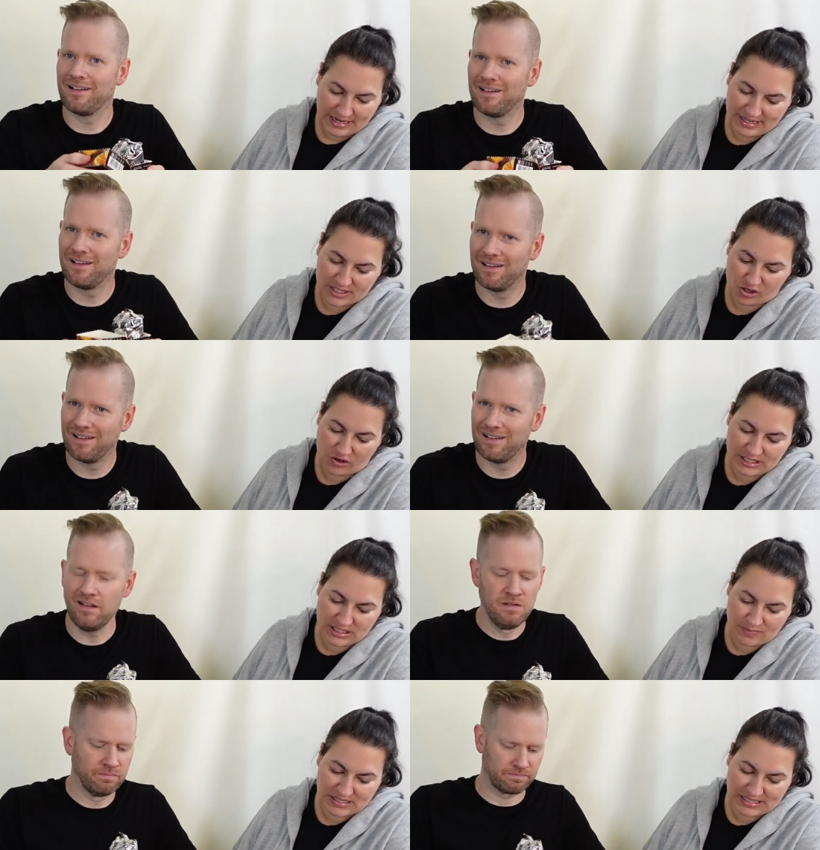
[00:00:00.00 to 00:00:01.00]
Speaker 1: It is a
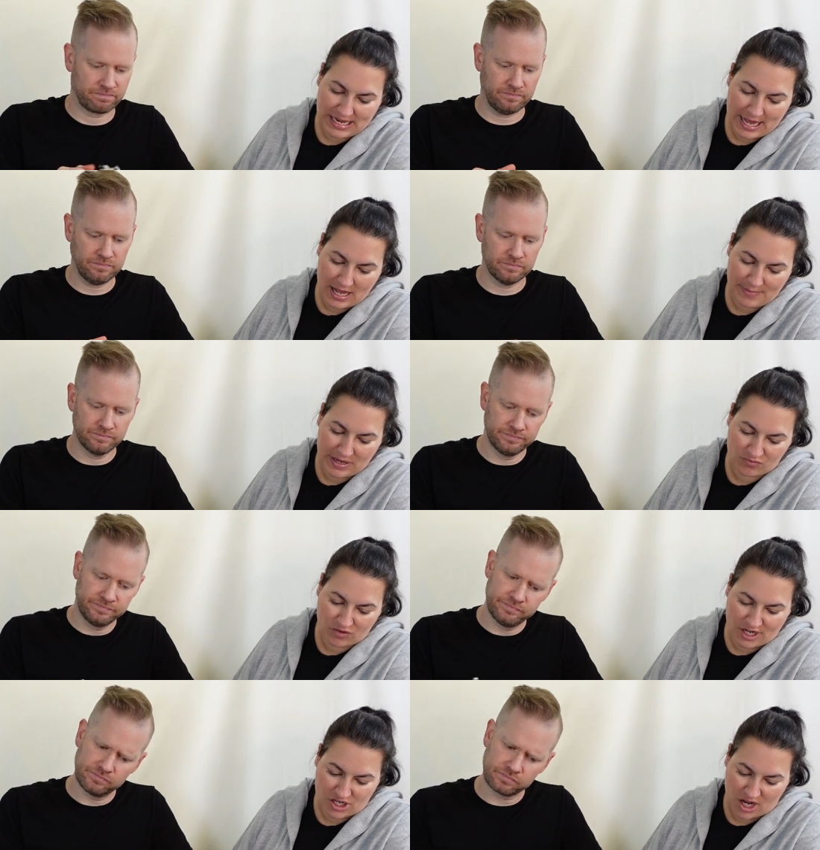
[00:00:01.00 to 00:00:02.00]
Christmas time in
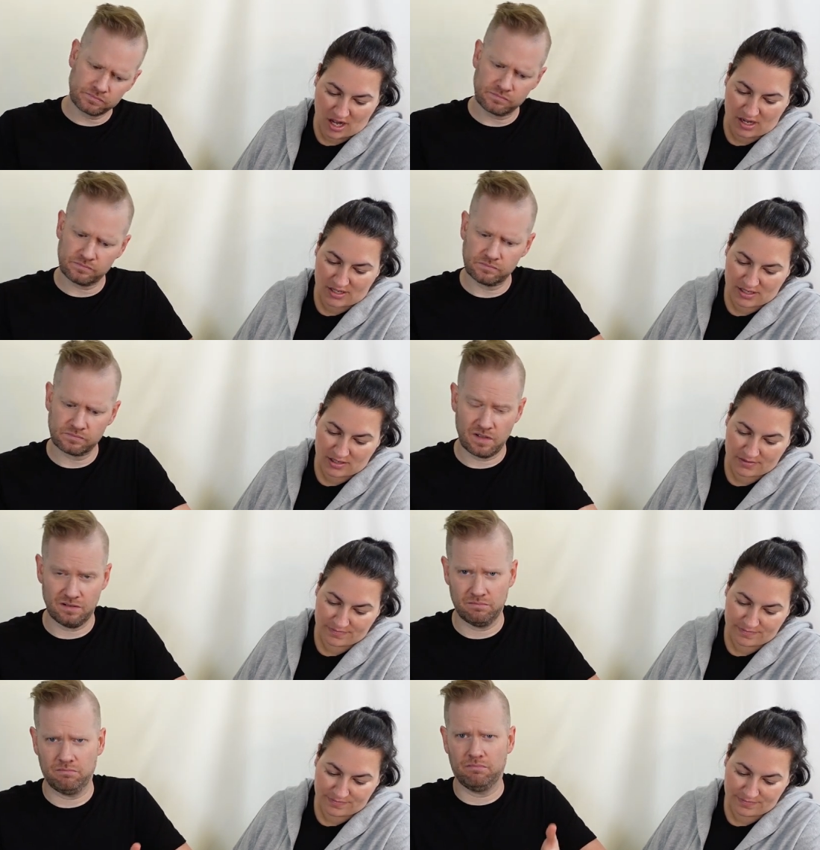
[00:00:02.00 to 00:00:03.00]
Russia.
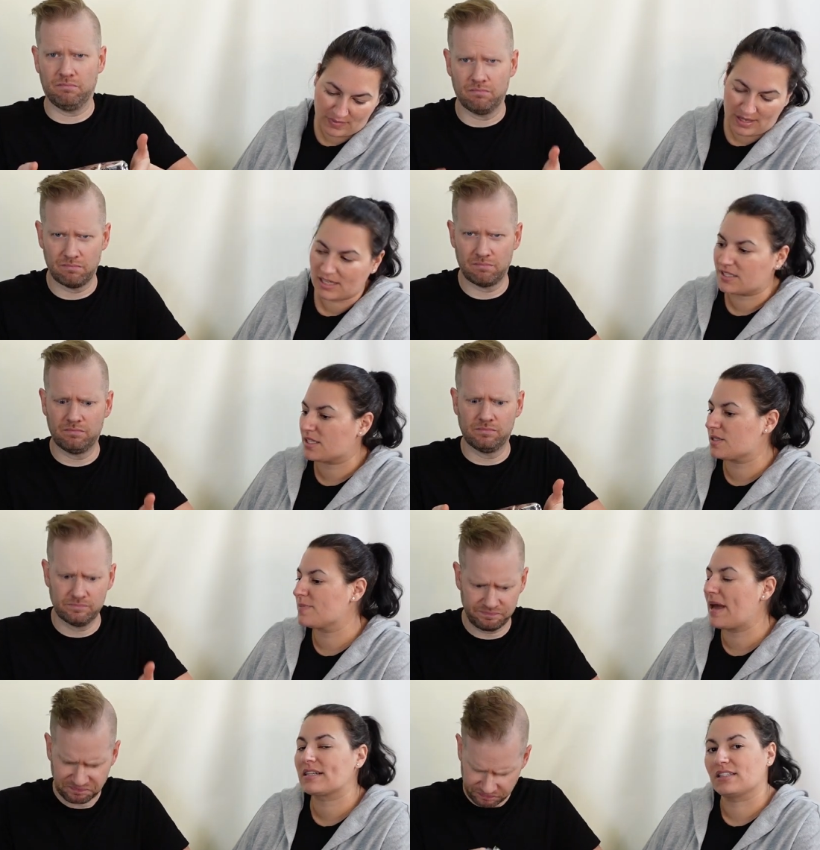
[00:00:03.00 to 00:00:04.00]

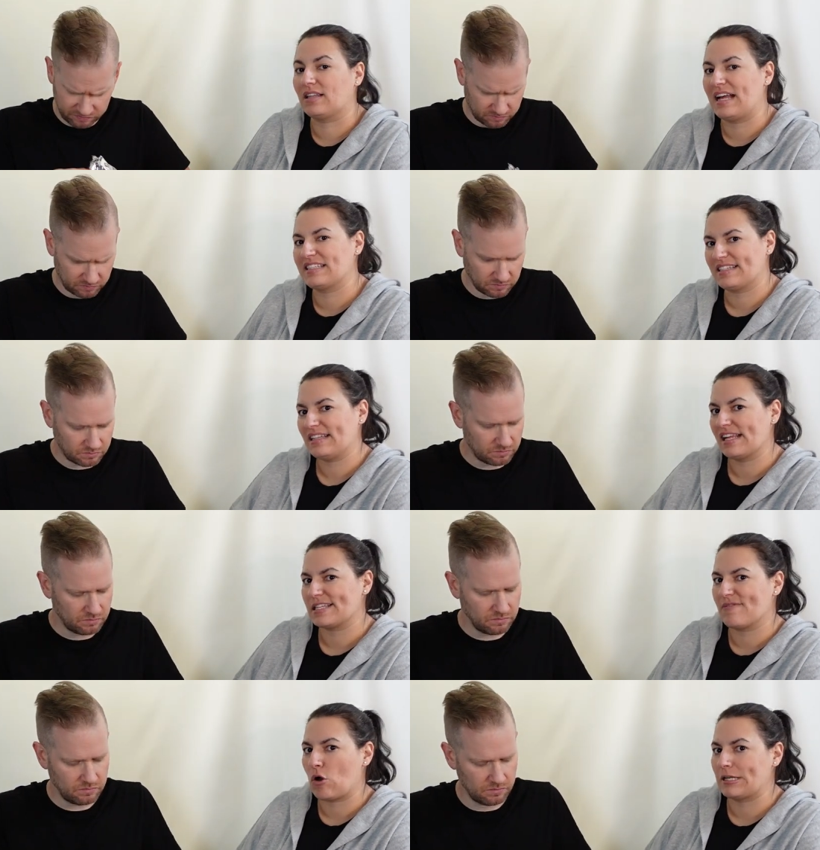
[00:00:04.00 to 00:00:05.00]
Expect lots and
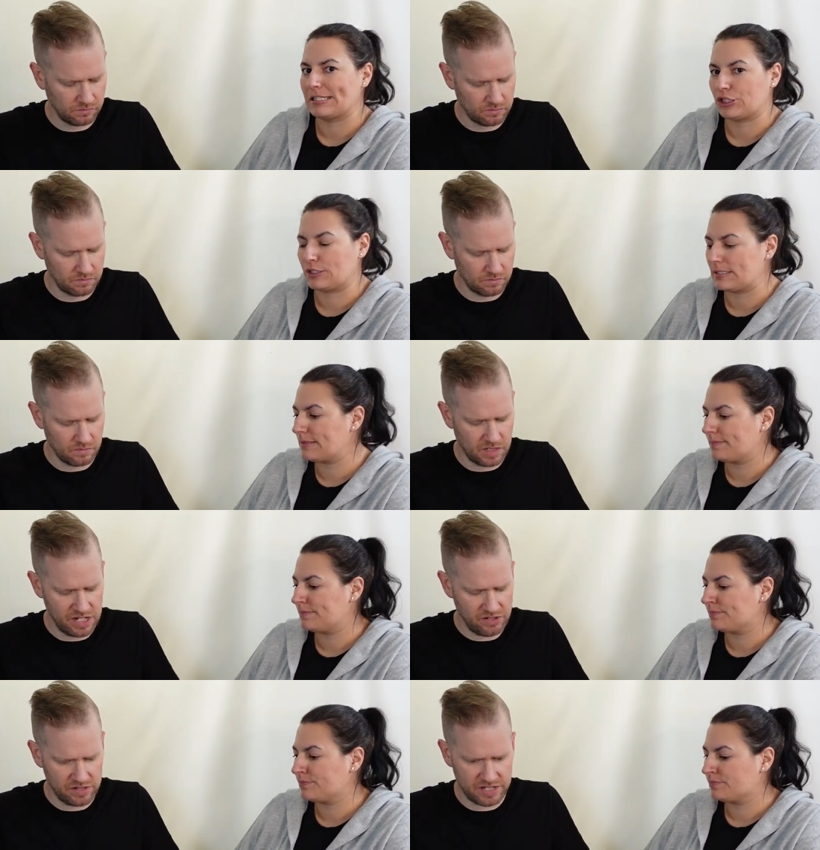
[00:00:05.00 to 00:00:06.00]
lots of oranges.
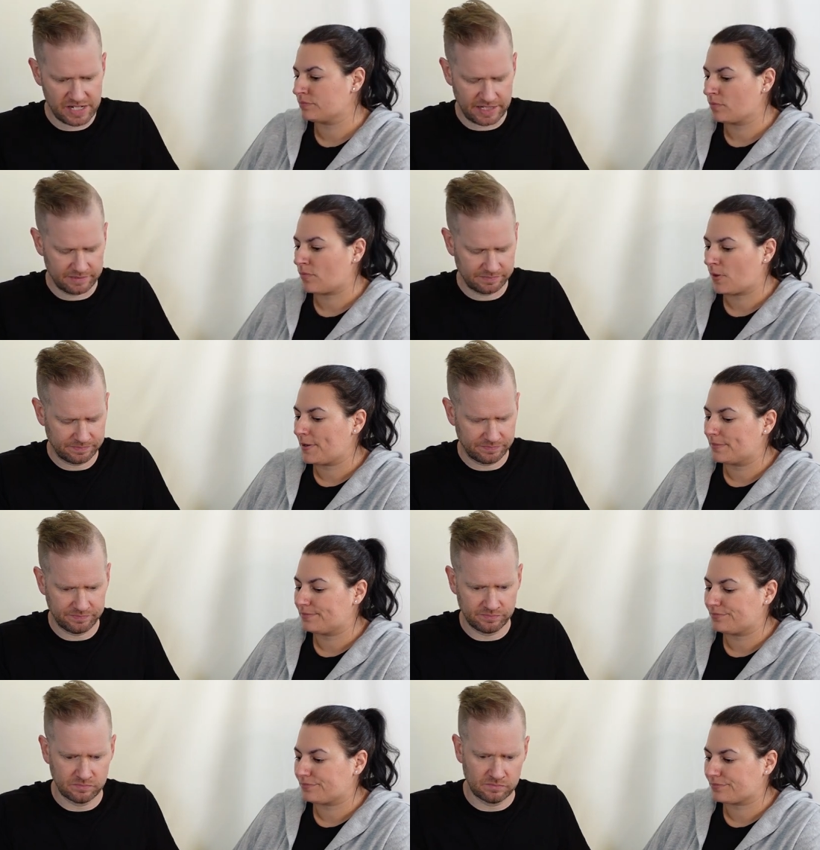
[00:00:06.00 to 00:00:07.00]
Speaker 2: Interesting.
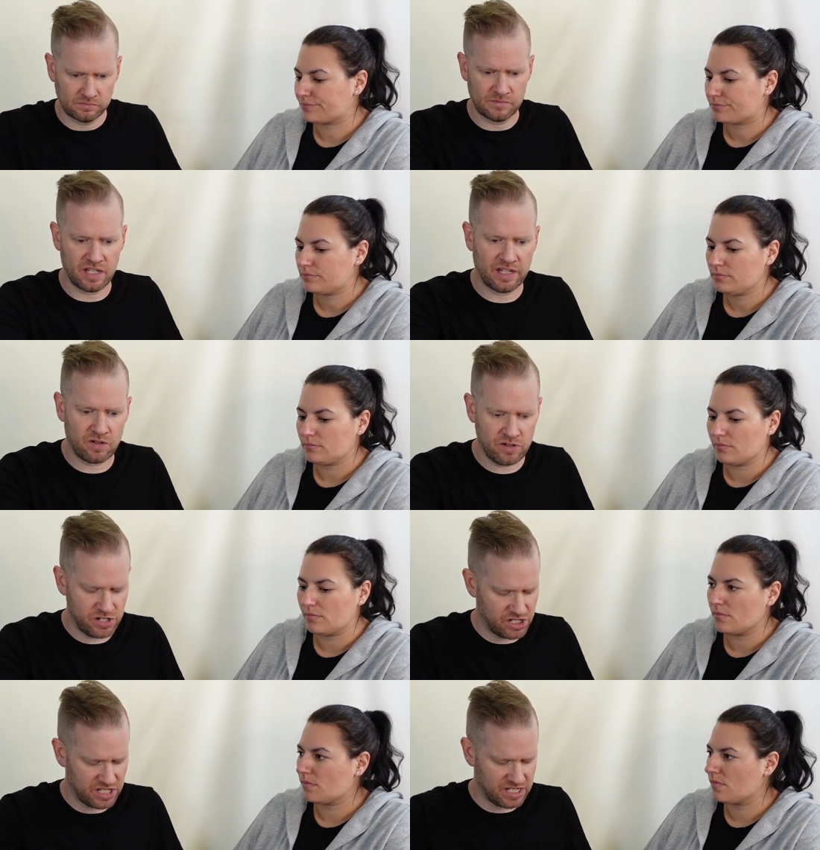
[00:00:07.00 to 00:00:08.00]
You like
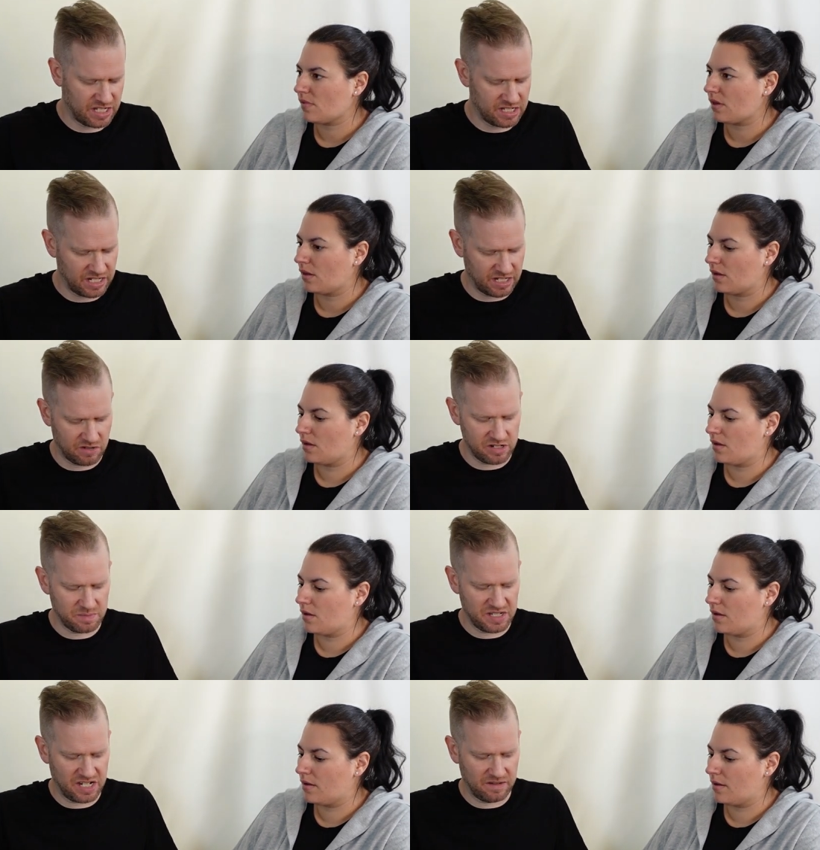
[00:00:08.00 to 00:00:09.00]
oranges is like a
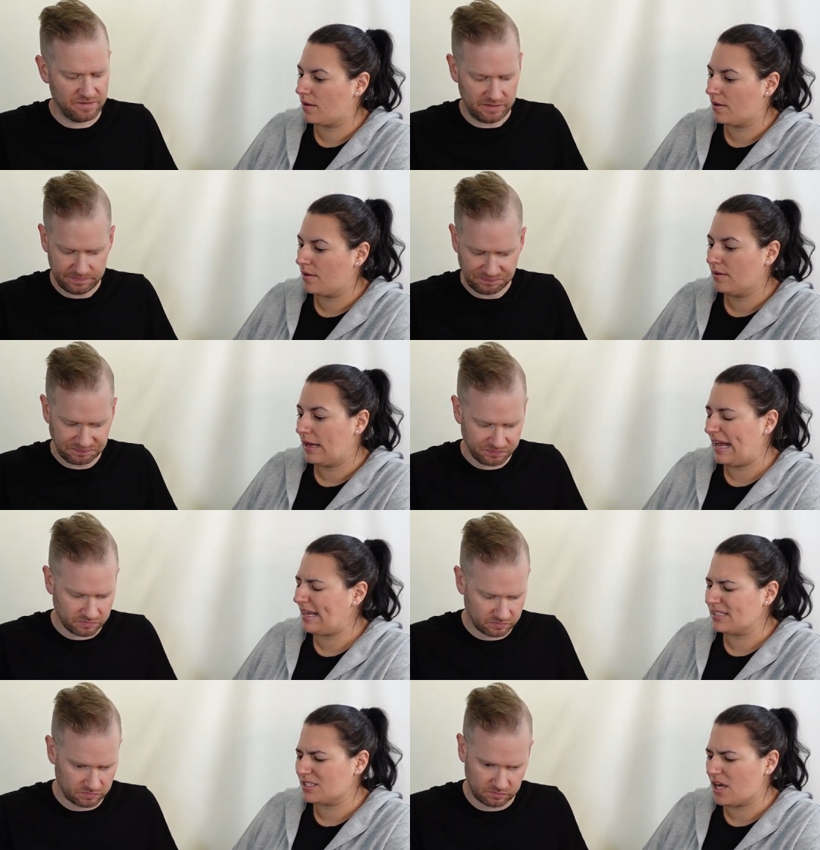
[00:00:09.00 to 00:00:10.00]
Christmas gift?
Speaker 1: I
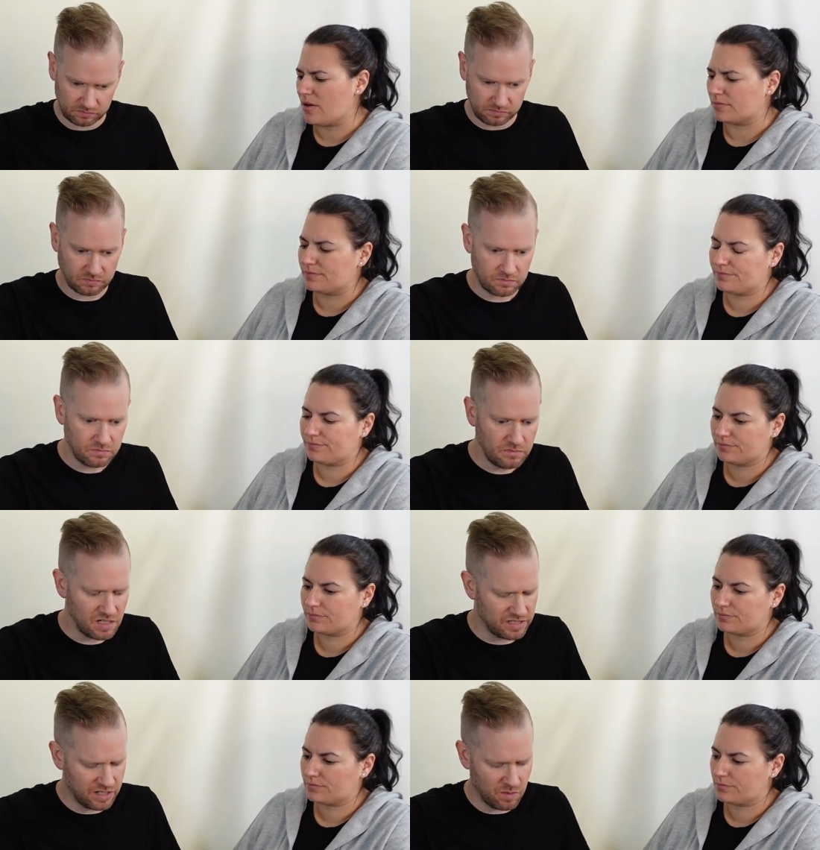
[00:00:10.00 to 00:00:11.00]
guess so. So
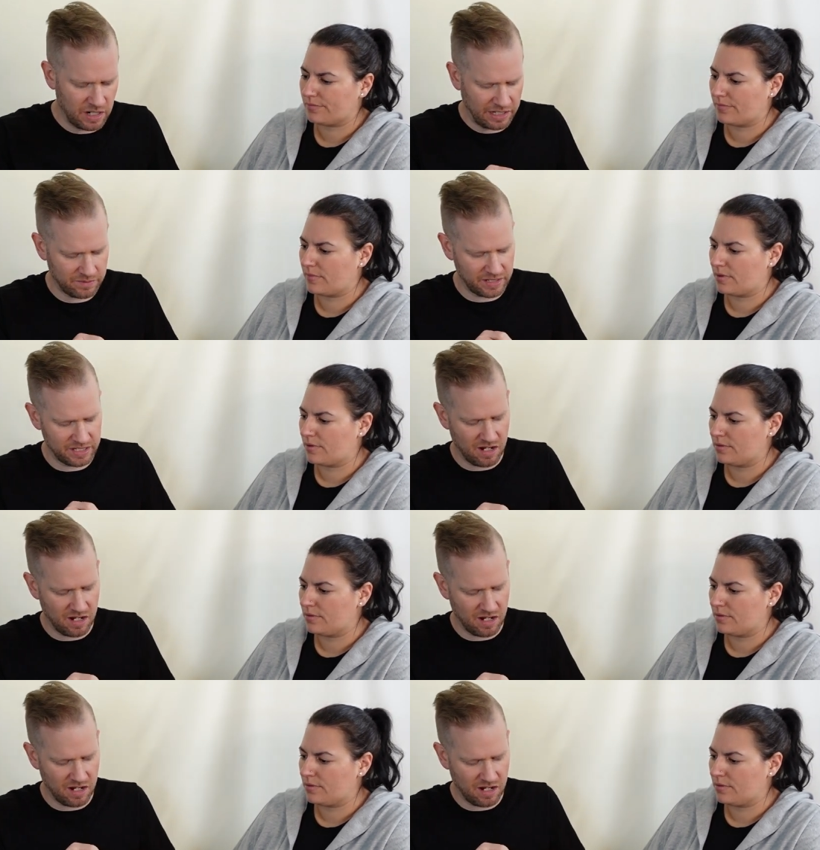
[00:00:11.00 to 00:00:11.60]
Speaker 2: like you're walking around the